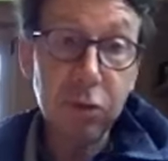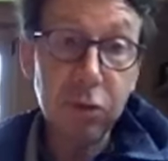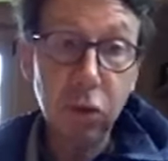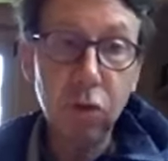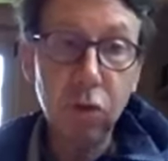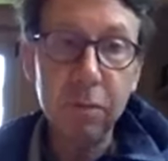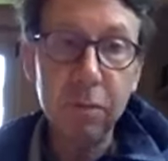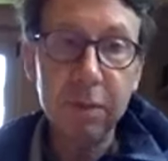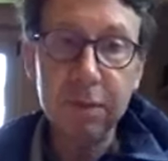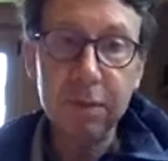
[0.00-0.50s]

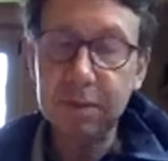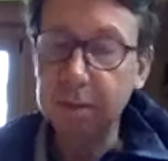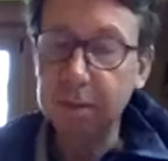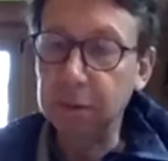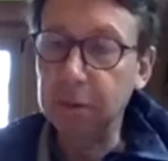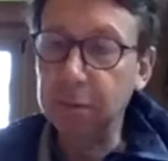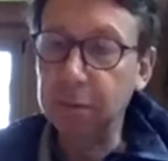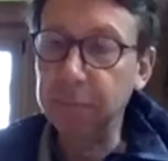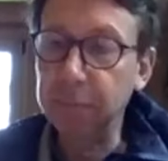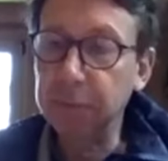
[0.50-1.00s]

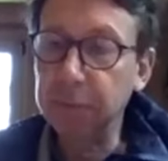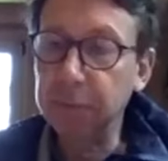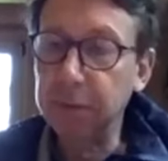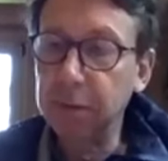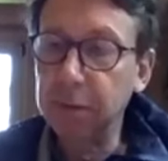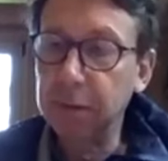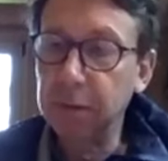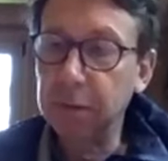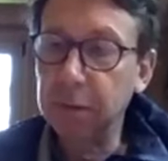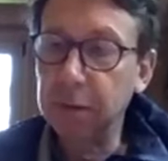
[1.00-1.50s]
consumers
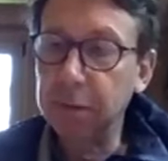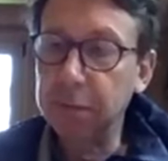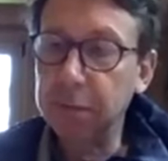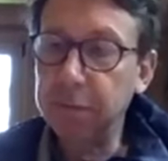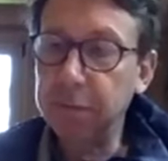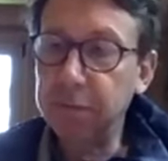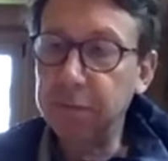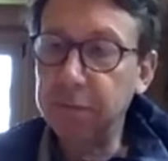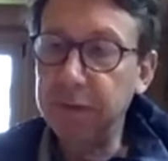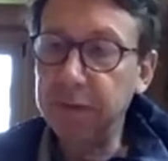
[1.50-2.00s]
um,
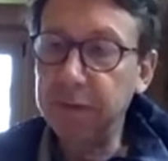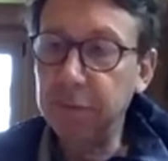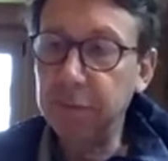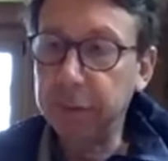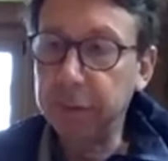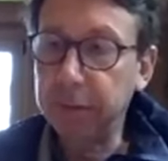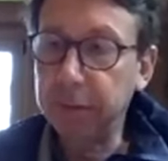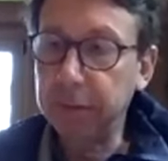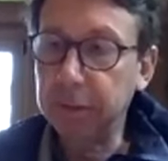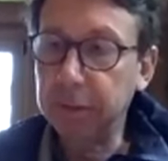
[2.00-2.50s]
uh,
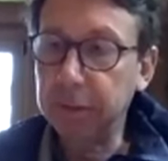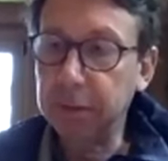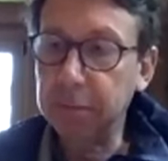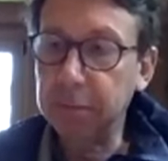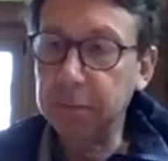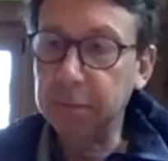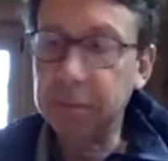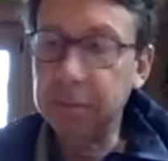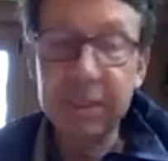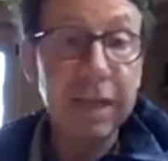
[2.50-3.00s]

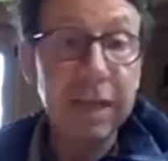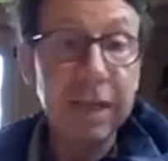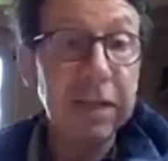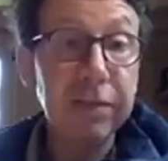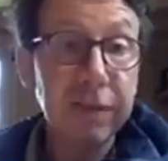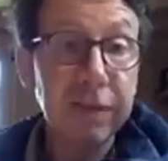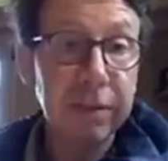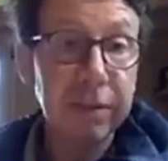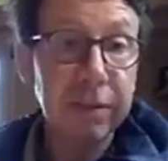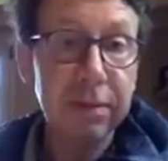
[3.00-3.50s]
favoring
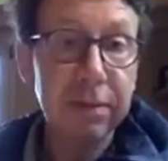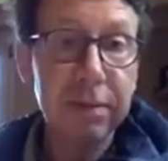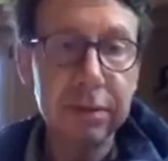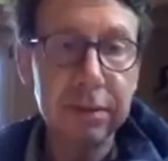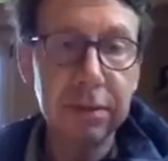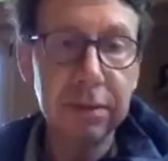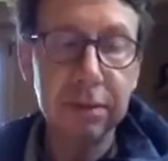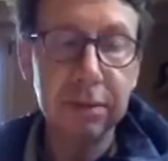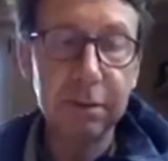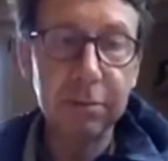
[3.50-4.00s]
um,
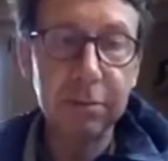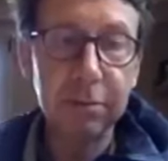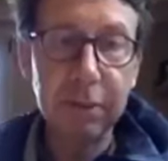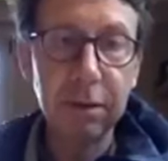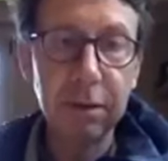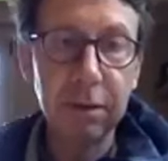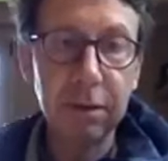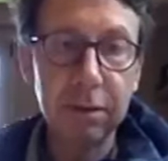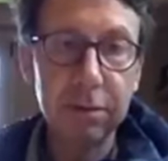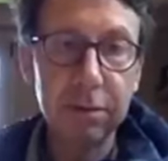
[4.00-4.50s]
savings
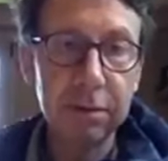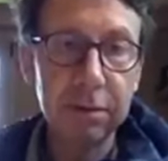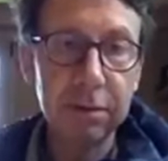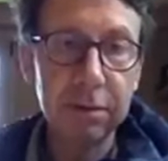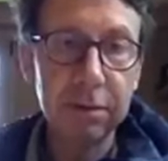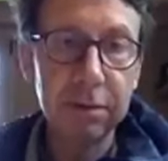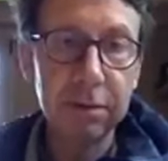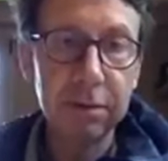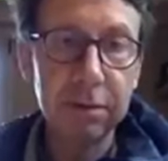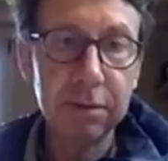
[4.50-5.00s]
uh,
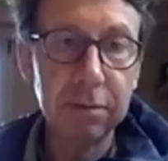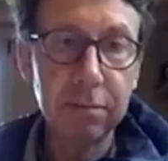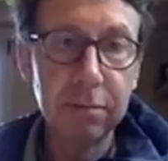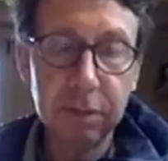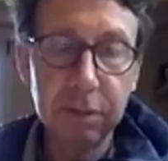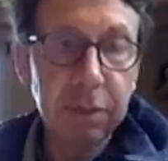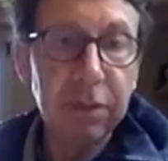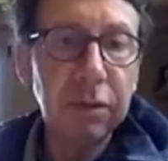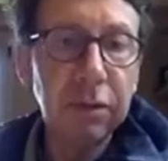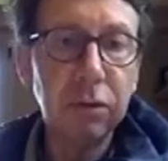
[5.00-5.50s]
because,
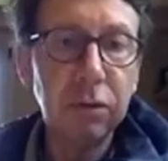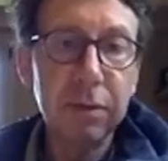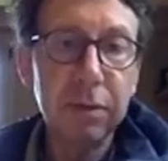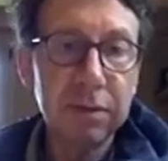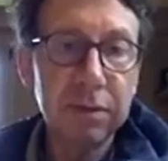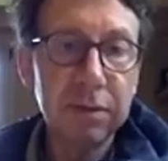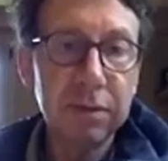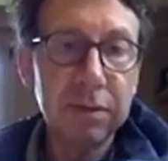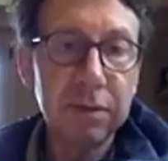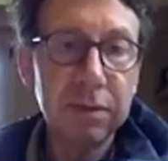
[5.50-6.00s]
because they
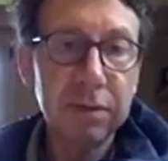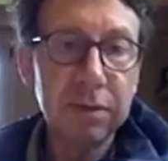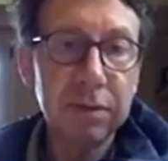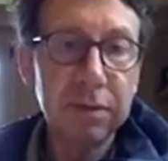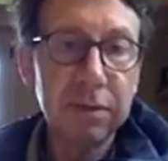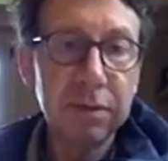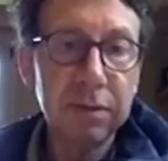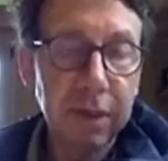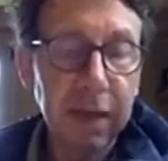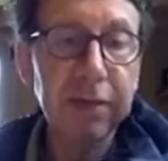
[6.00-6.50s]
need to,
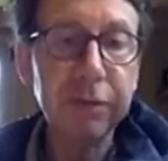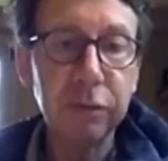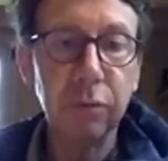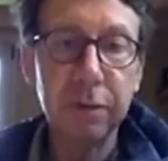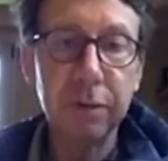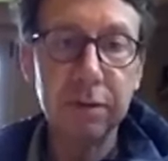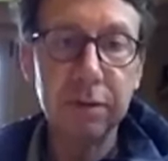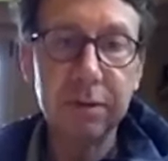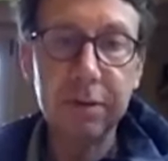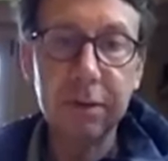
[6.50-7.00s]
because they have
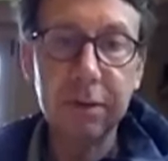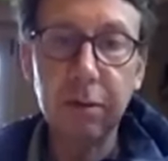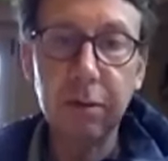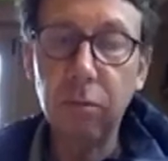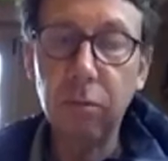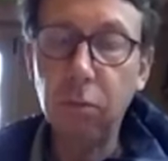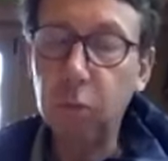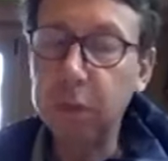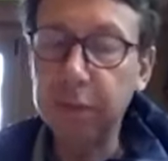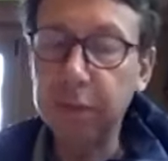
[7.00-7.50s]
to, because that's
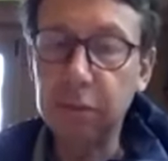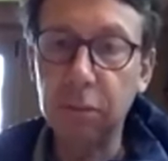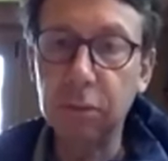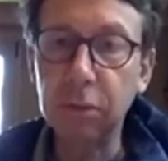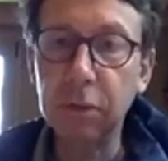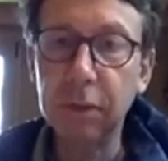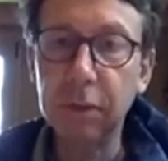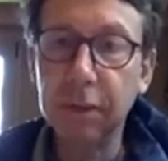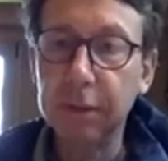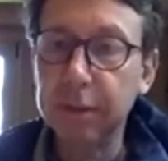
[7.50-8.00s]
the only
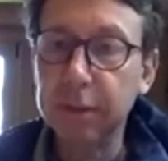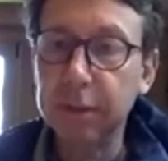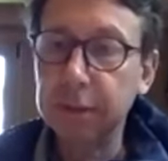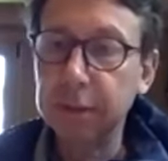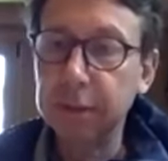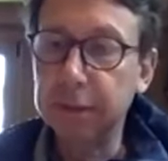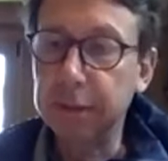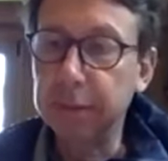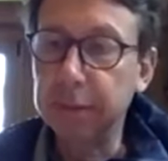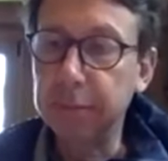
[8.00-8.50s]
way to,
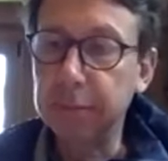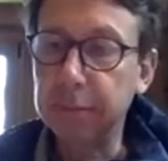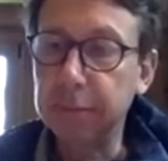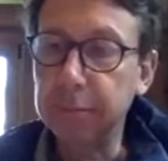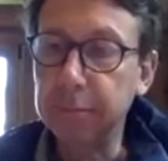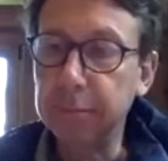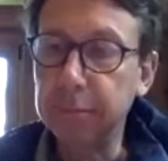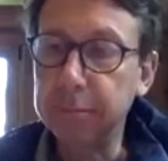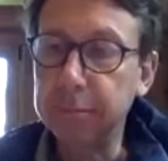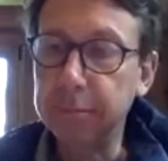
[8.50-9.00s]

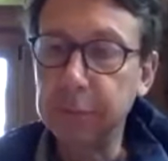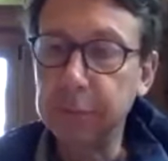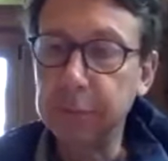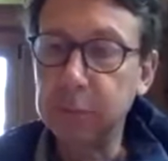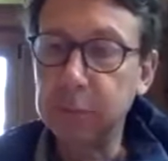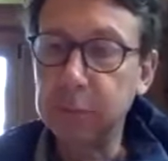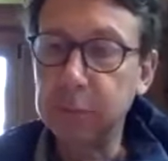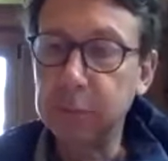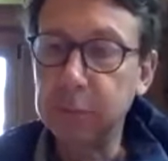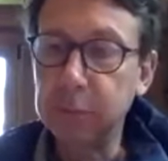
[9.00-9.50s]

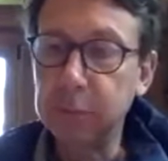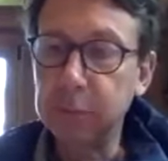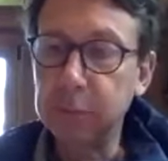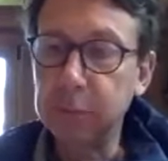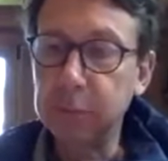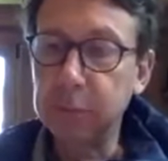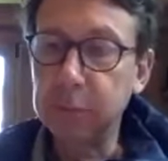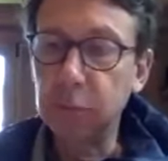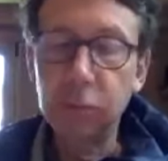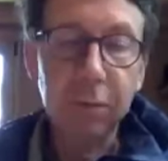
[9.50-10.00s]
um, to, to,
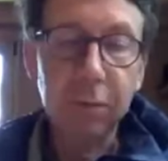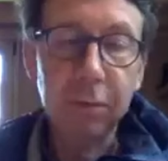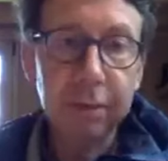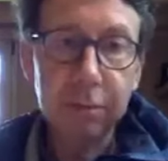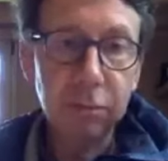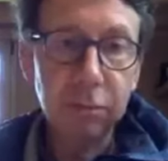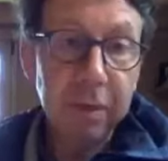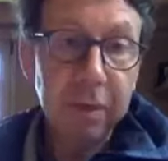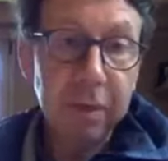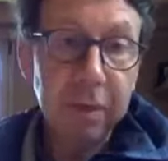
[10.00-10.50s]
make, to
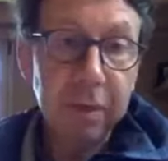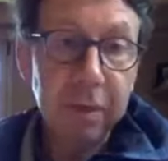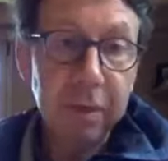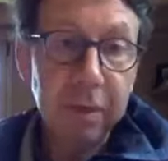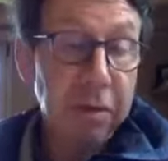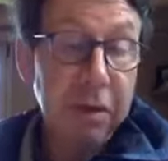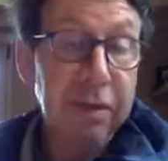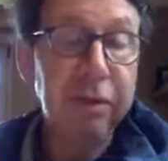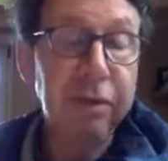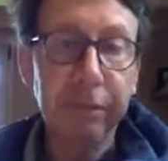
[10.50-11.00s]
make a living.
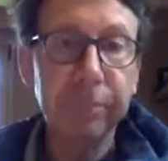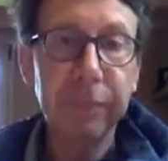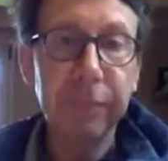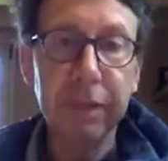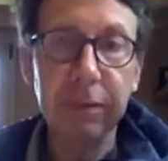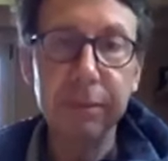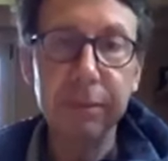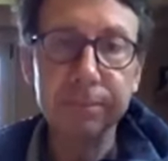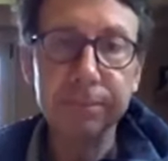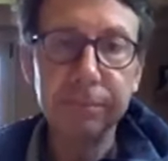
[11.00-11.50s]

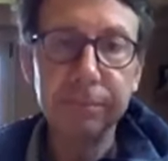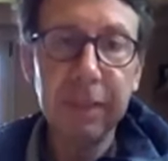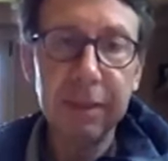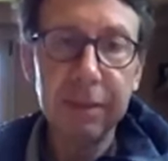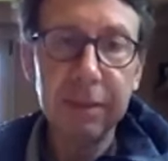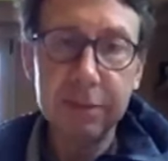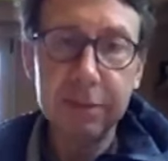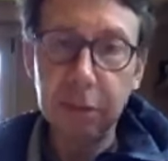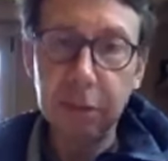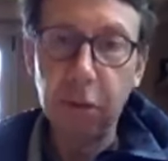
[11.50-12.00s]
Um,
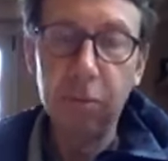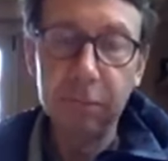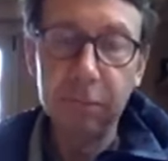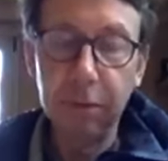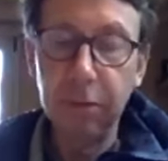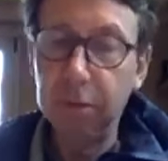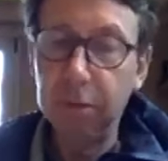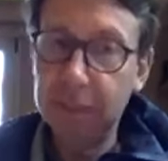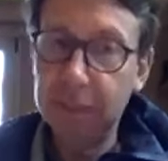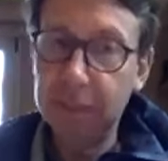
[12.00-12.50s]

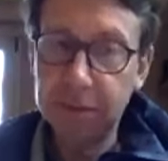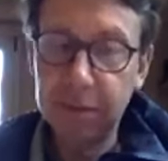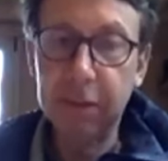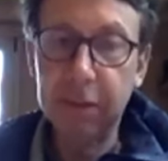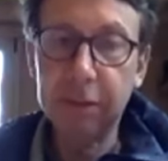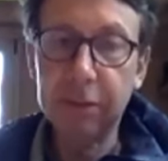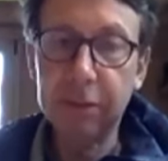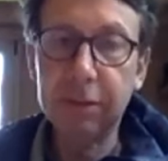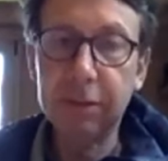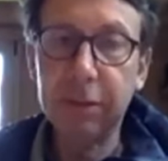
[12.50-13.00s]
so, you
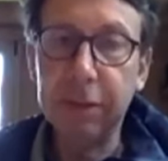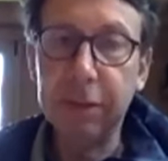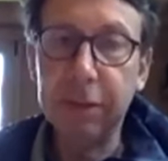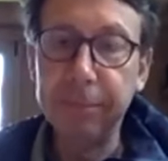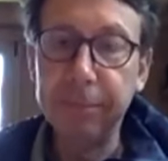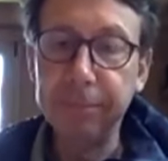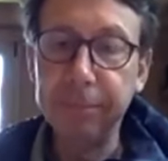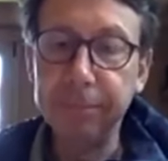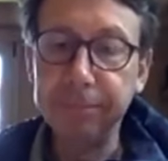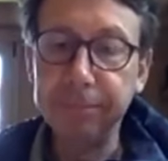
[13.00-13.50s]
know, let's
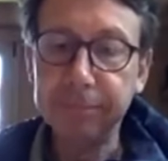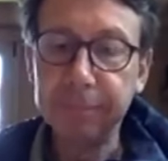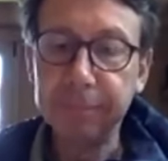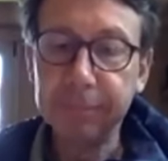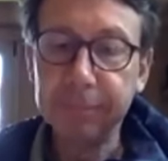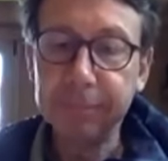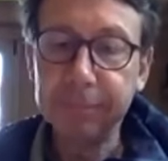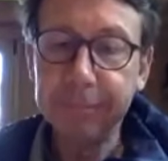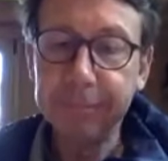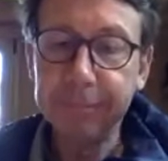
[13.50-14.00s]
not,
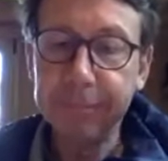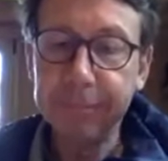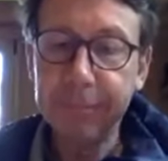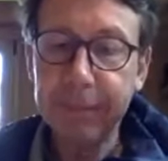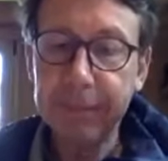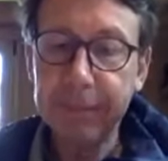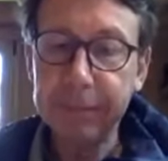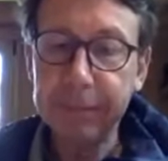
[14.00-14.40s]
um,